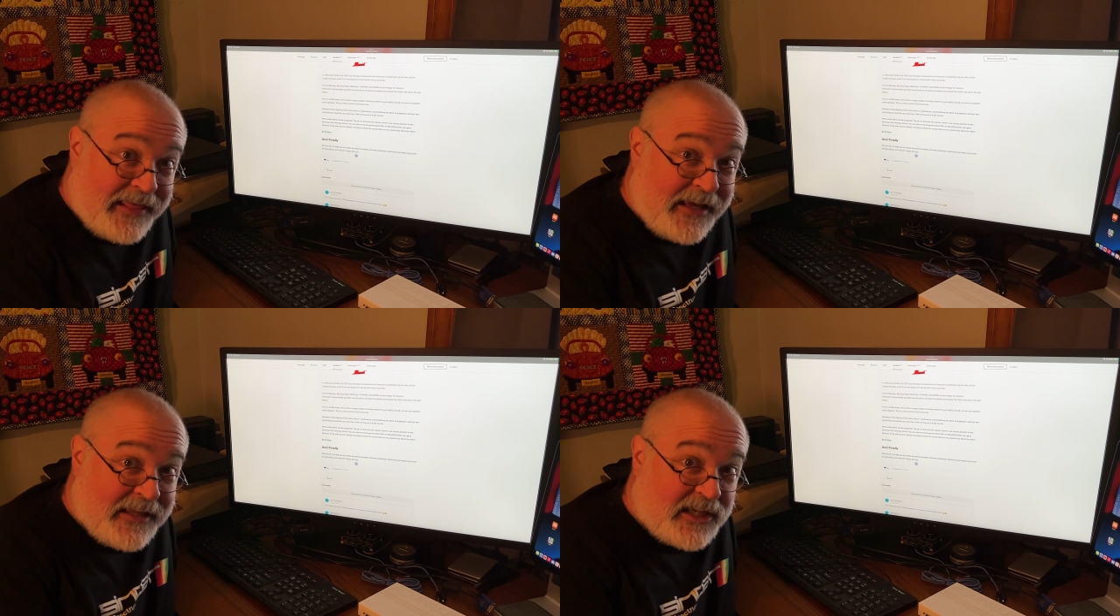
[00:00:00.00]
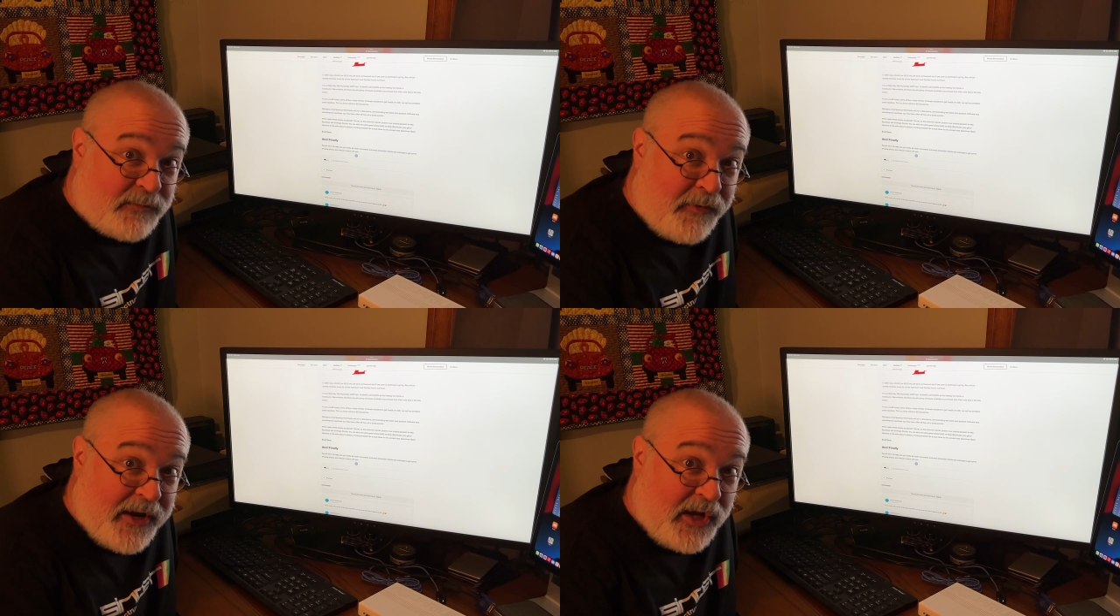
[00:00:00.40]
think this is a
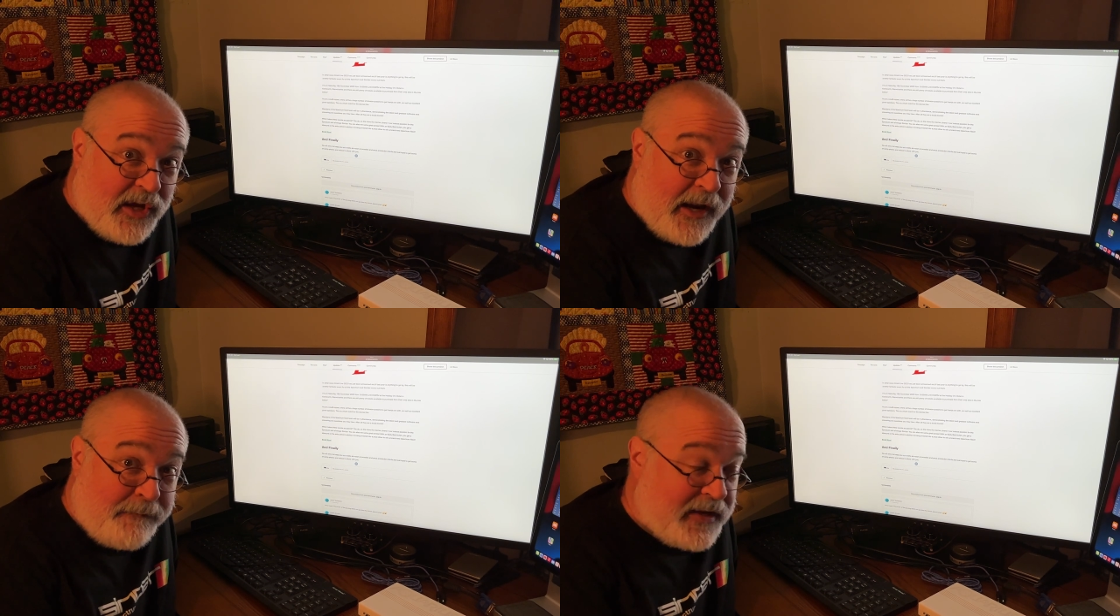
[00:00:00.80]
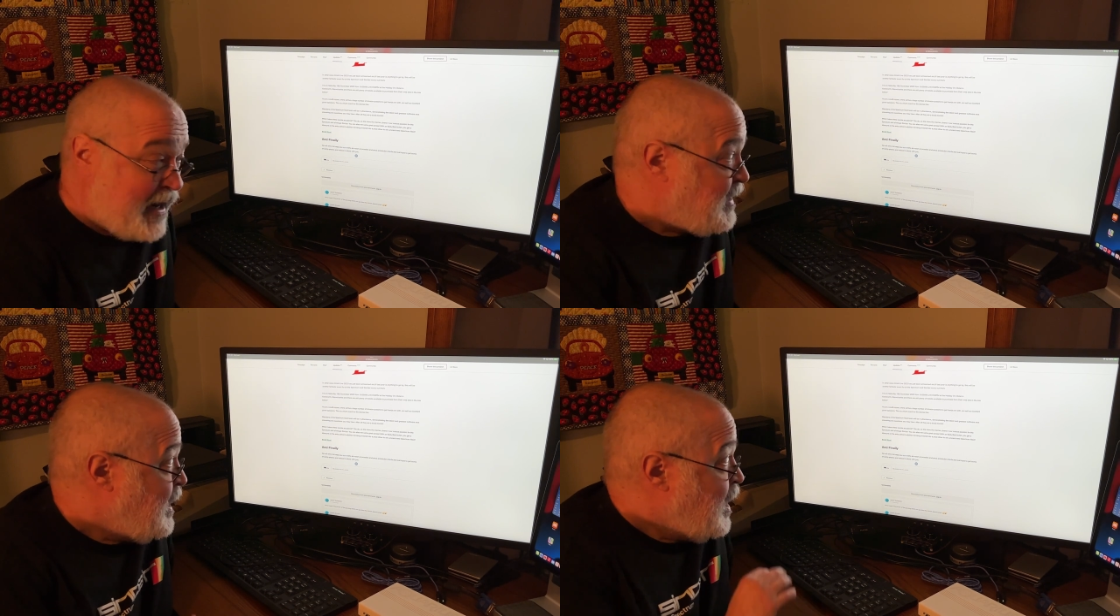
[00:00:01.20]
pretty good
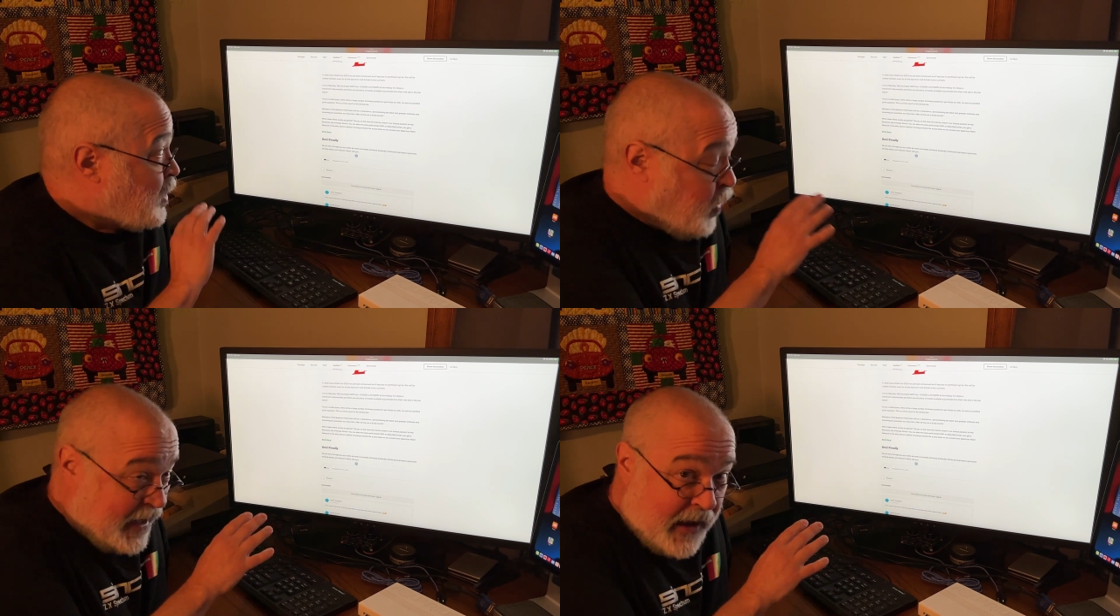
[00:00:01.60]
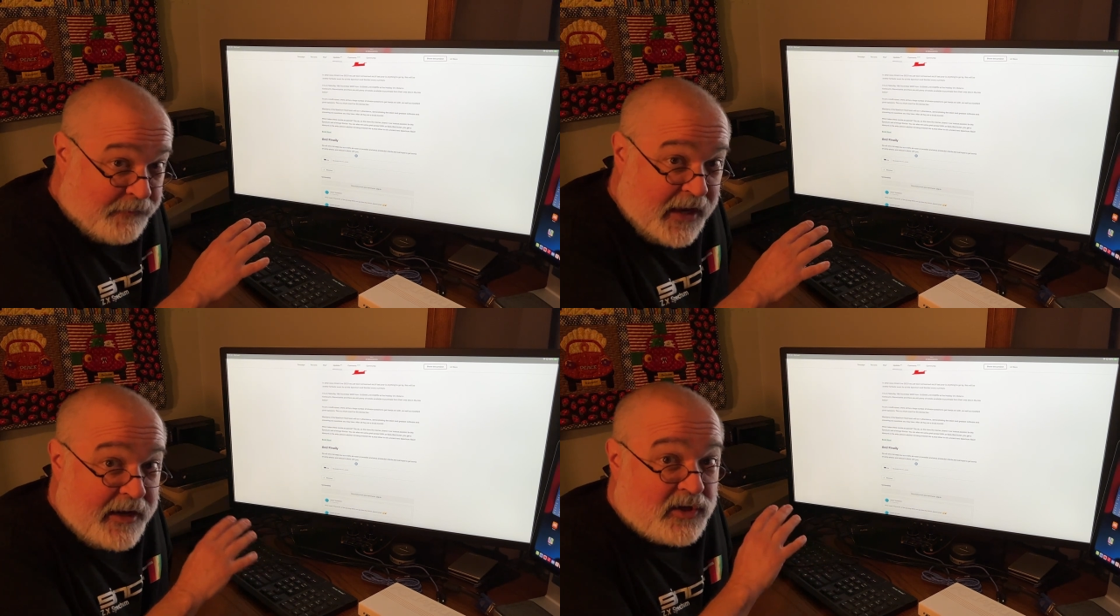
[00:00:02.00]
update. Quick
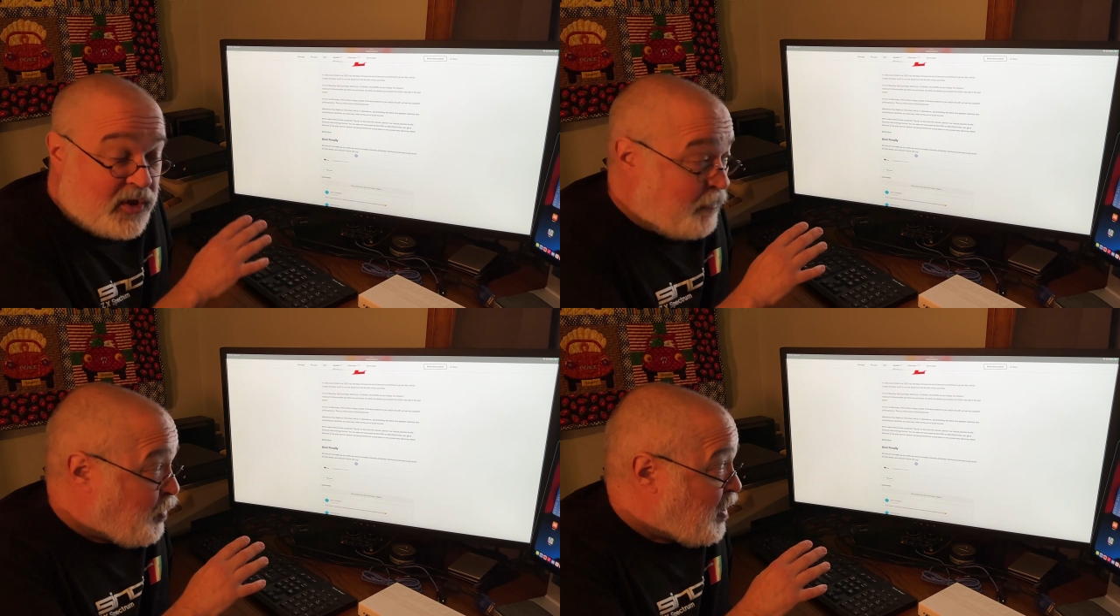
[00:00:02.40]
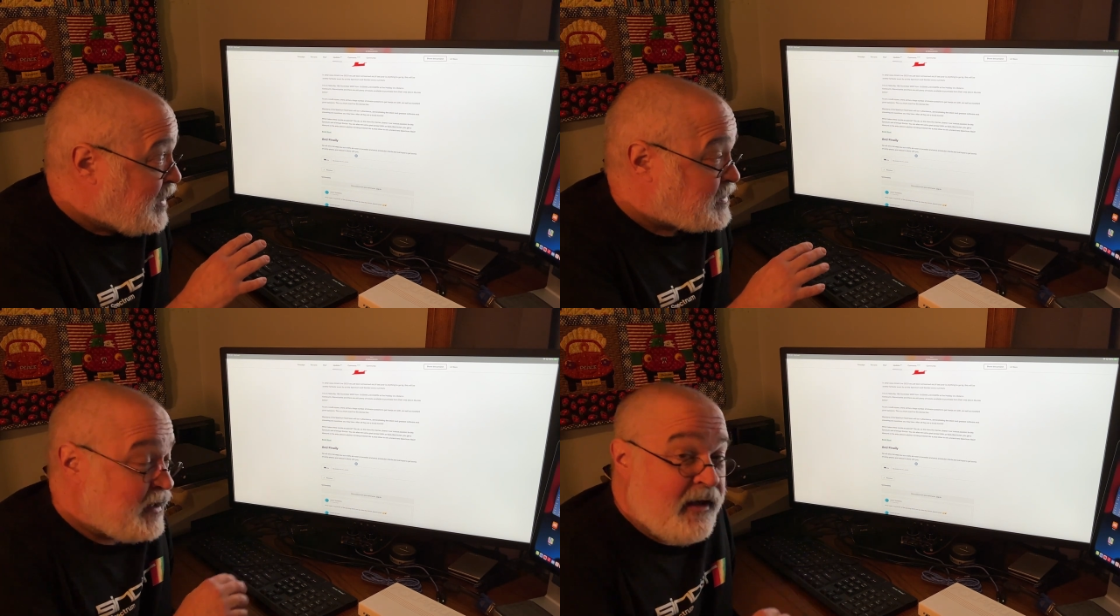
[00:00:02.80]
update to the
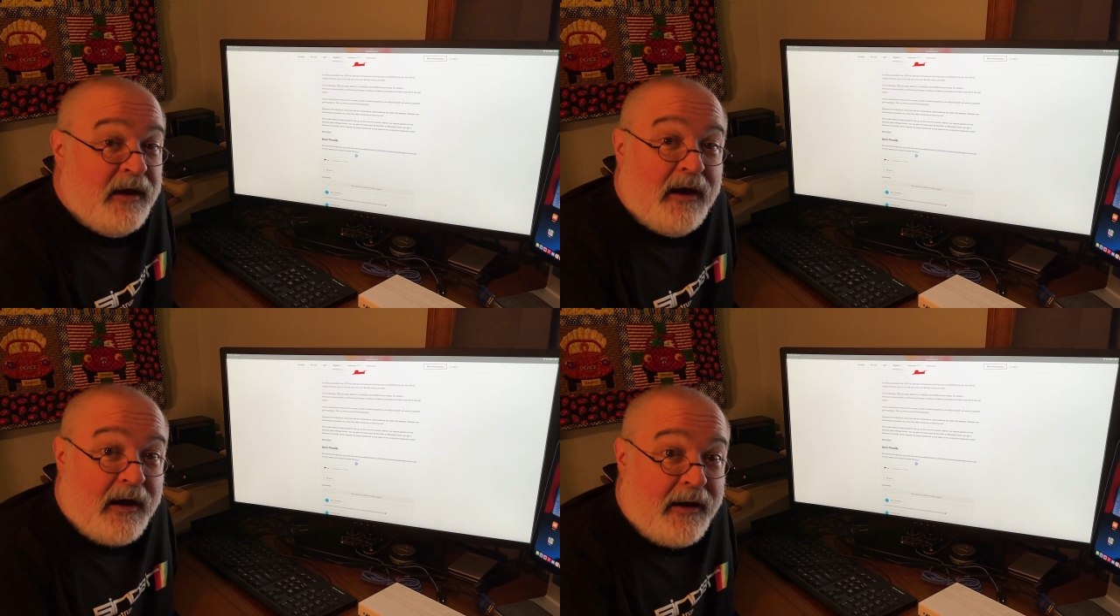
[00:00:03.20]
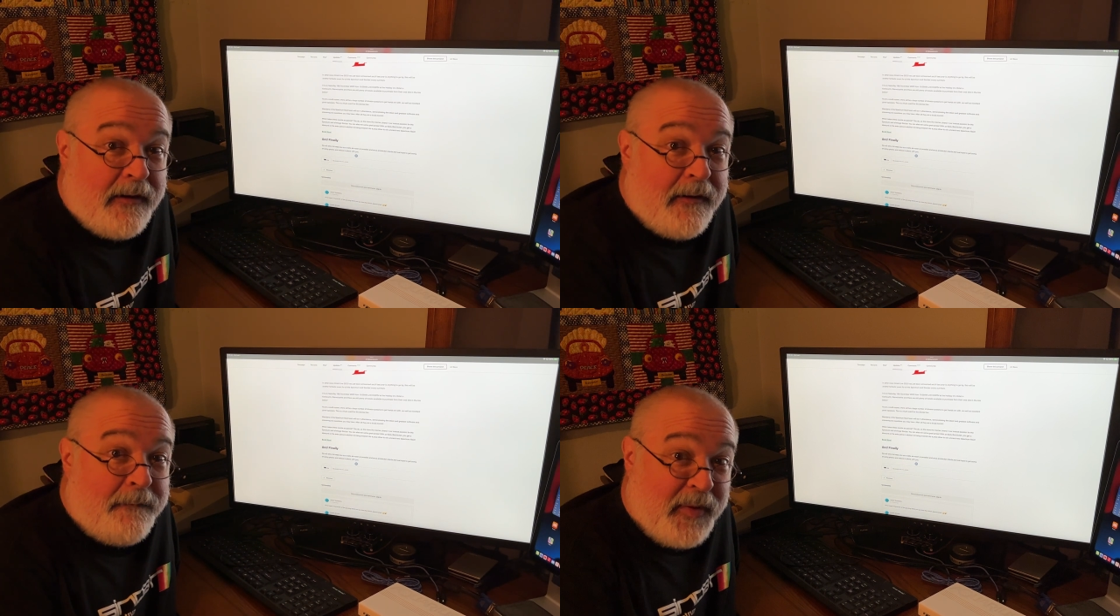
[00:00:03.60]
point,
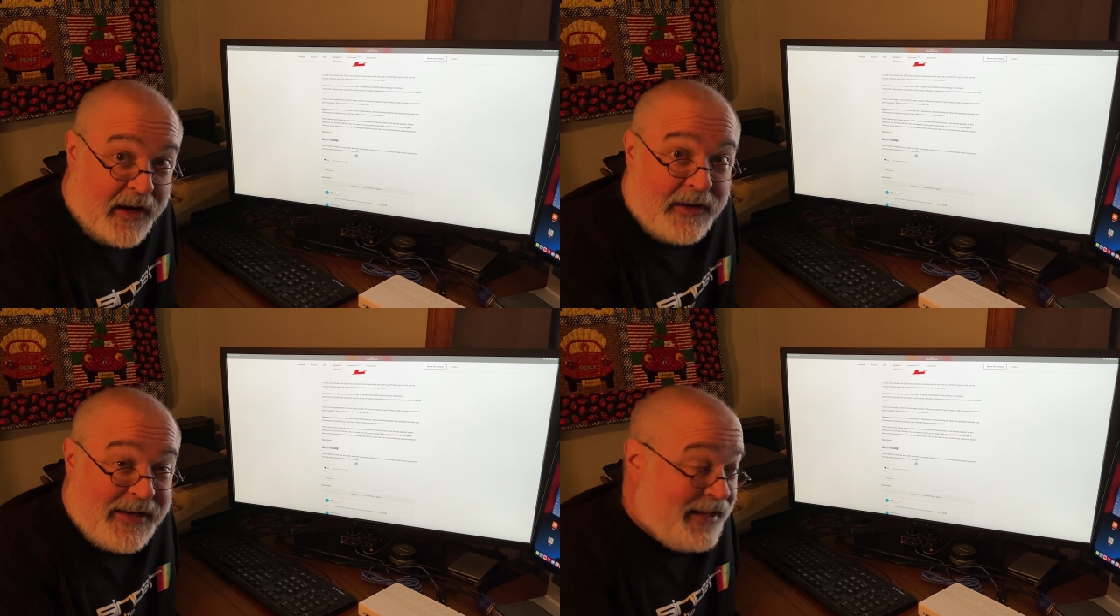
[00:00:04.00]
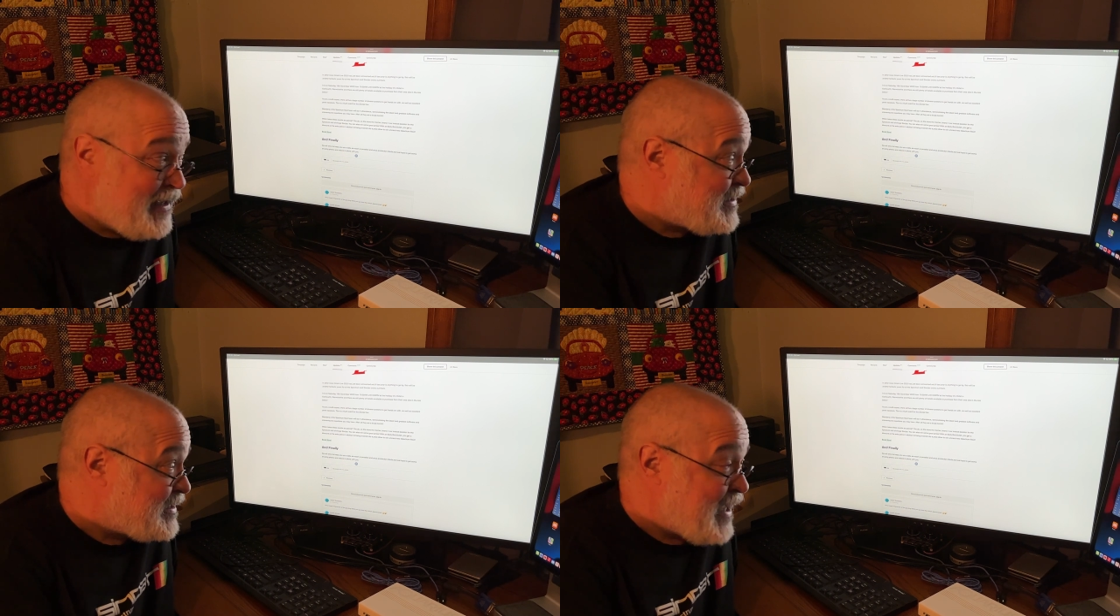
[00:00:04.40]
but
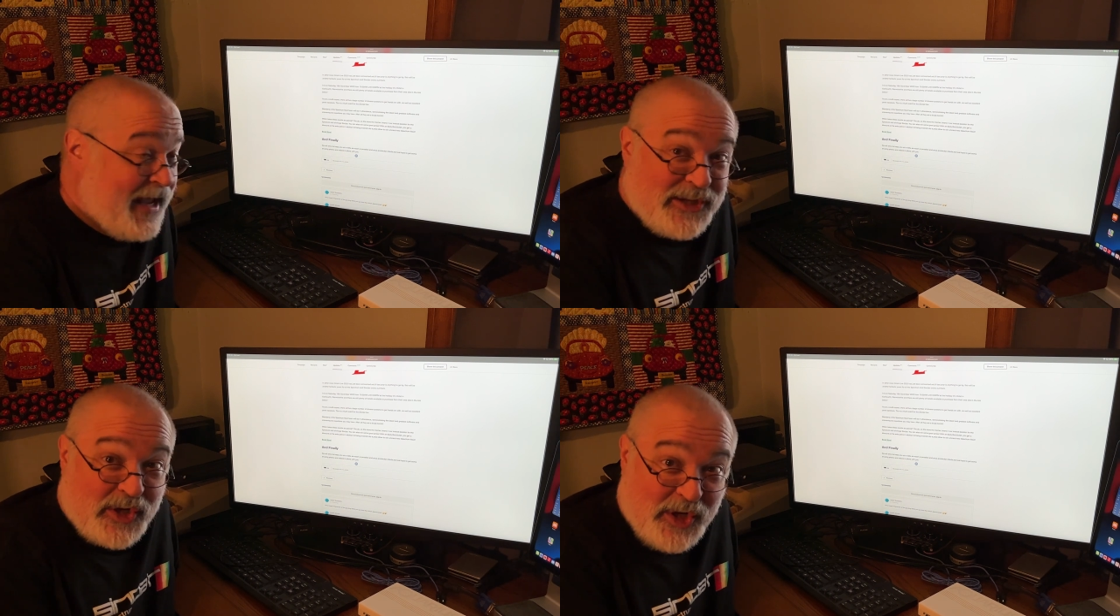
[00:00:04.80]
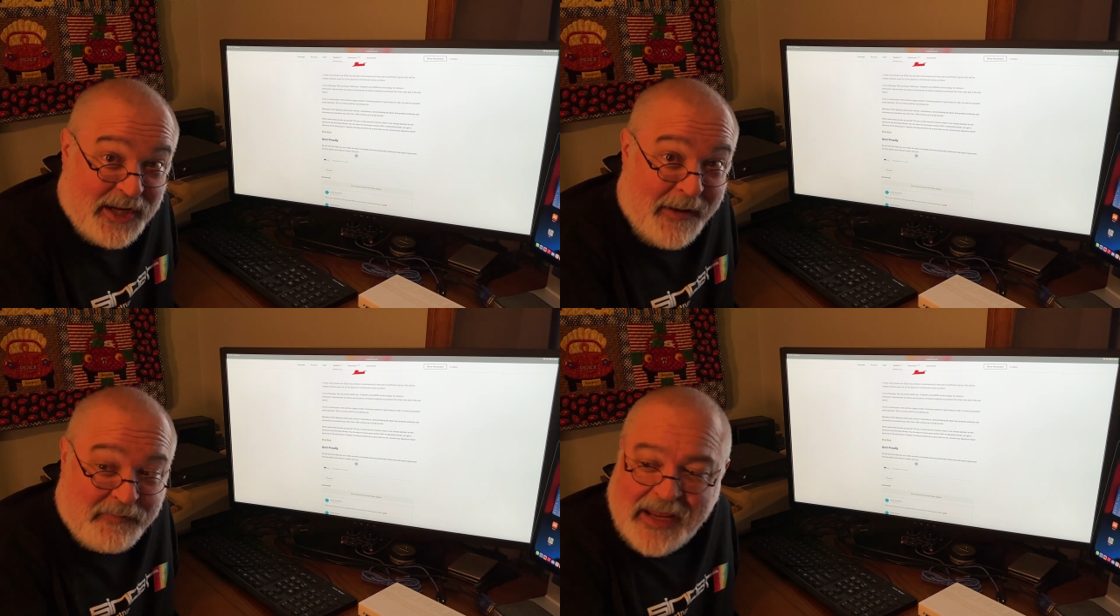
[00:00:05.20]
needless to say, it's a good
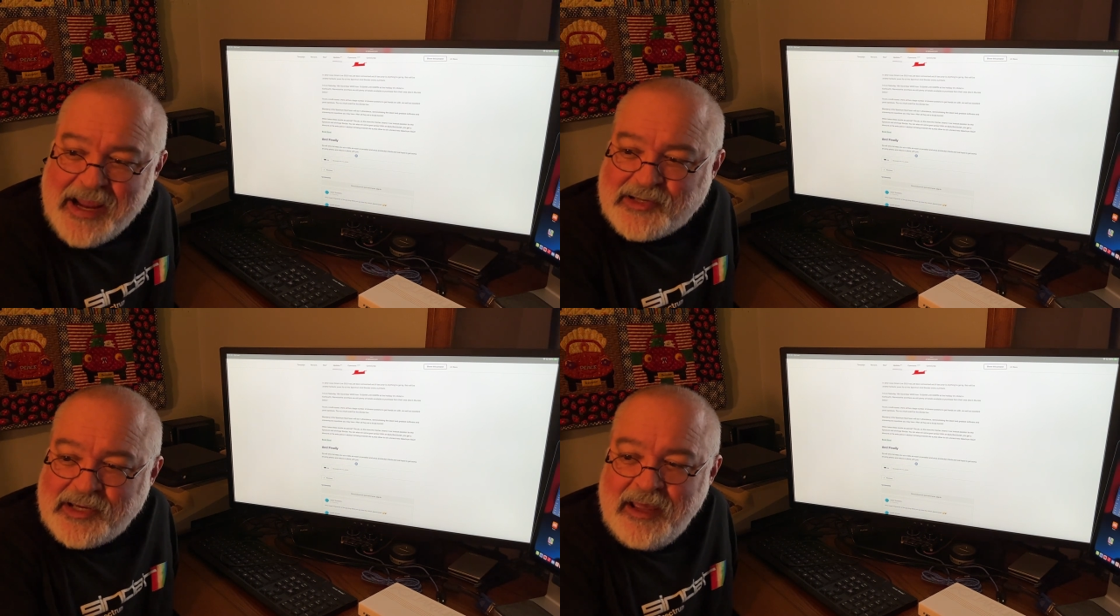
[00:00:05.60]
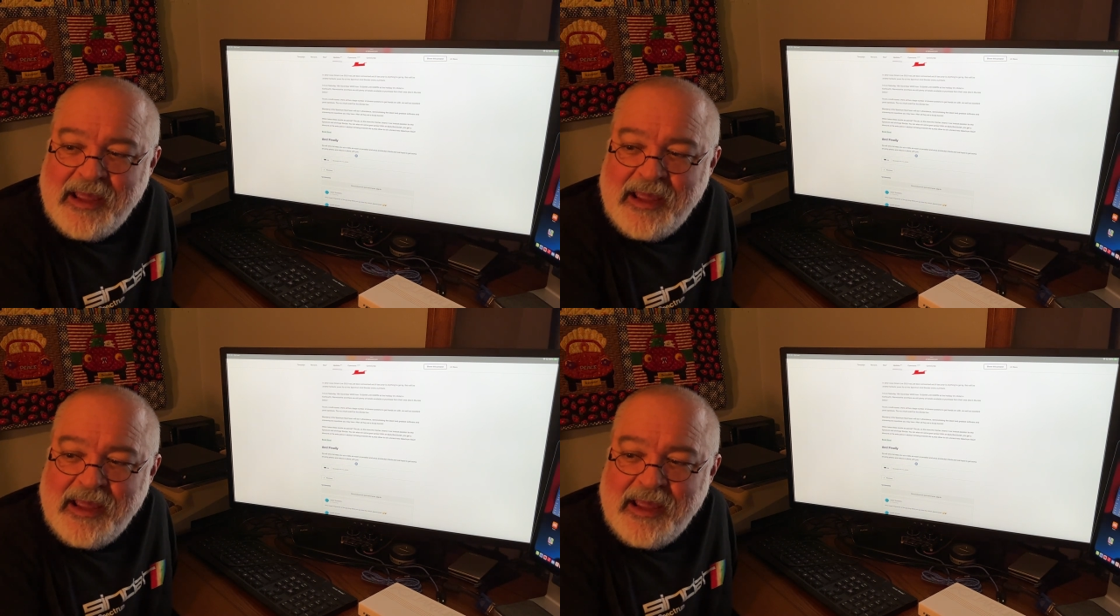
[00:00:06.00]
update.